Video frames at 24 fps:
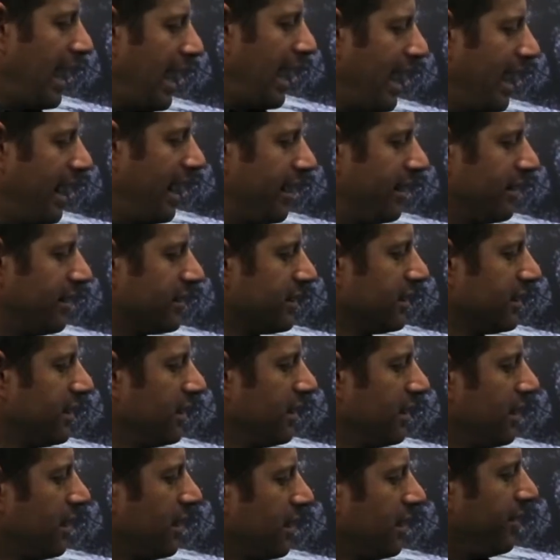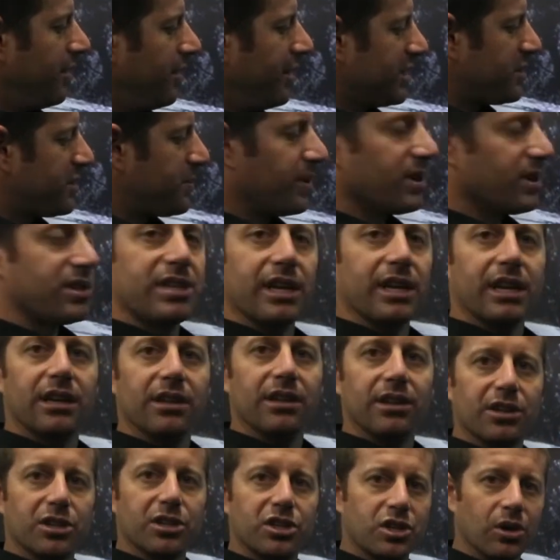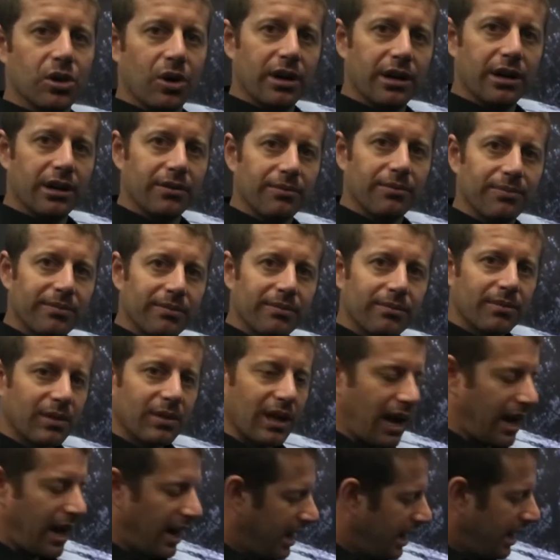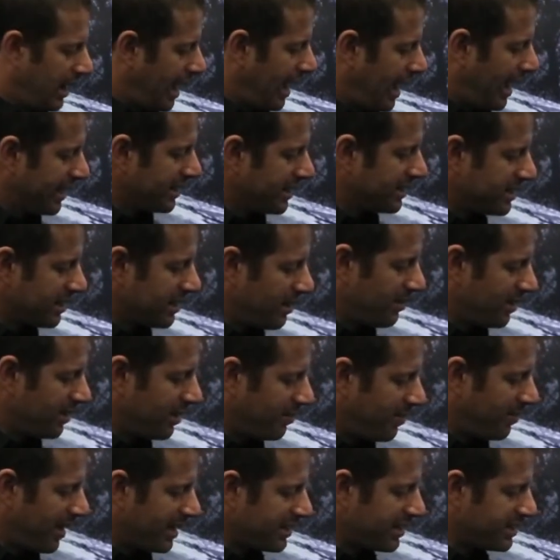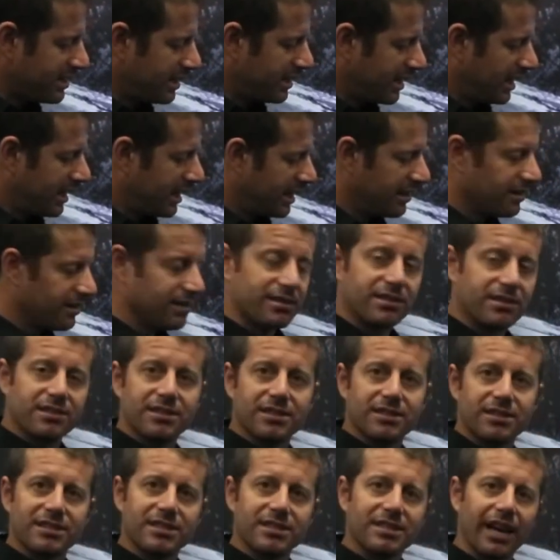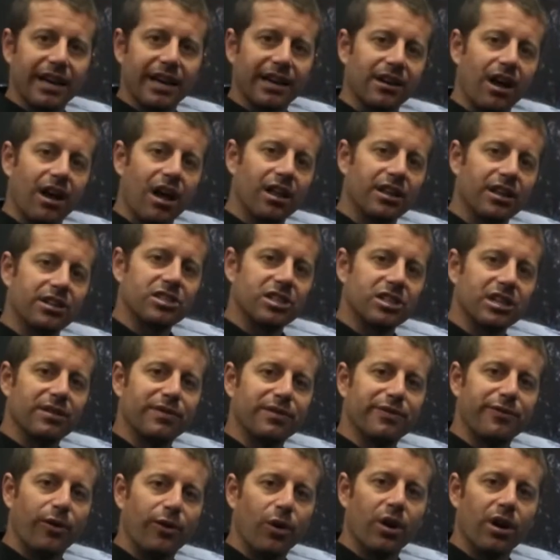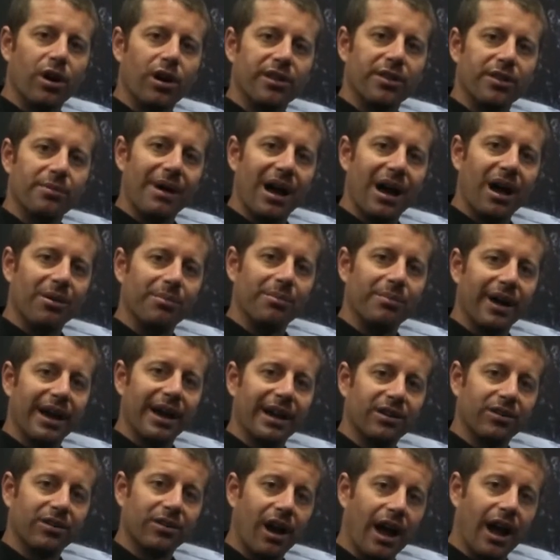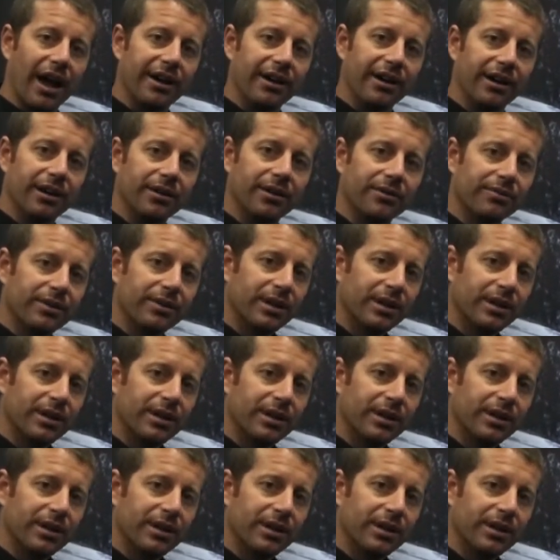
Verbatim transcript: and this particular short has some of the best in technology for the mountain bike rider.